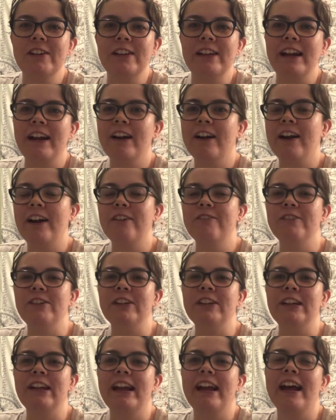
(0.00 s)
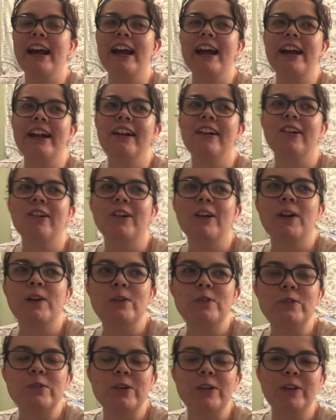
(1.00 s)
there I really I had a
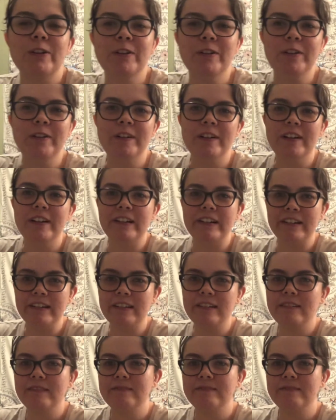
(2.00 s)
crush on uh